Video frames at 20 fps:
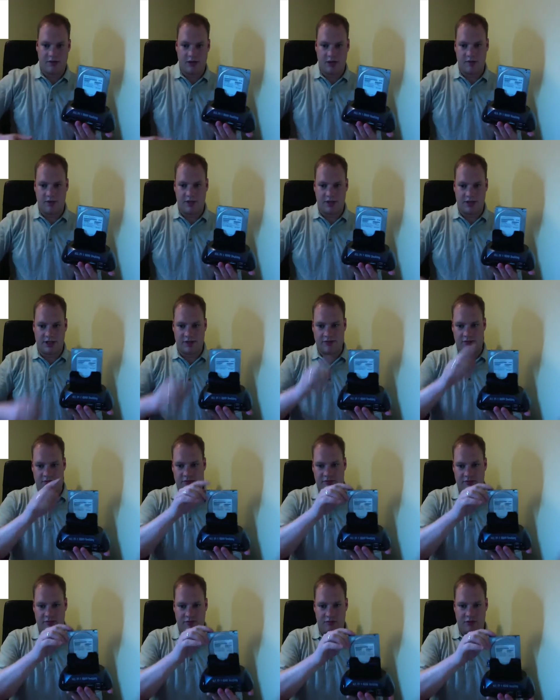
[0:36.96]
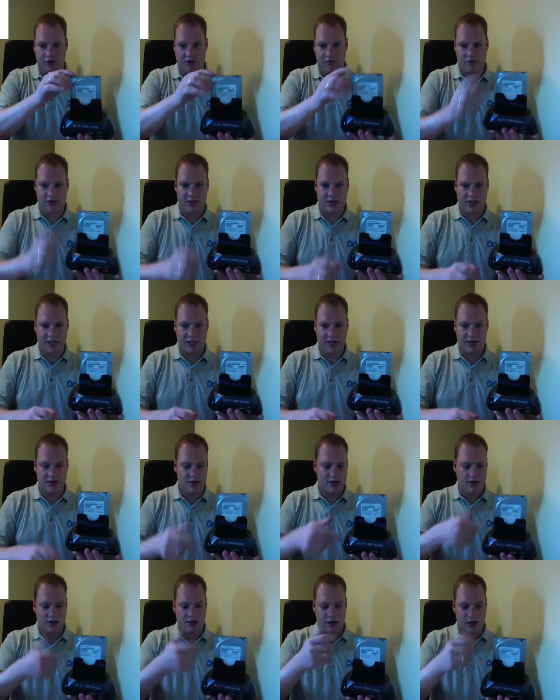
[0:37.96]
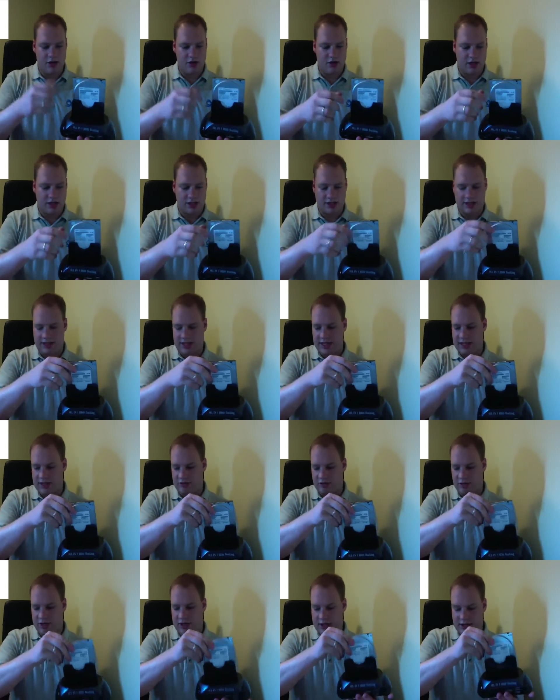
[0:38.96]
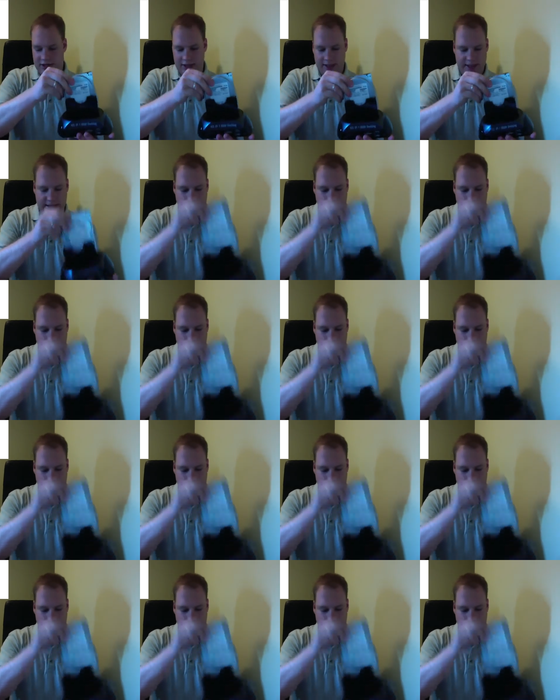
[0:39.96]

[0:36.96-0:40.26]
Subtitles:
and plugs in rather nicely and you can access data on it.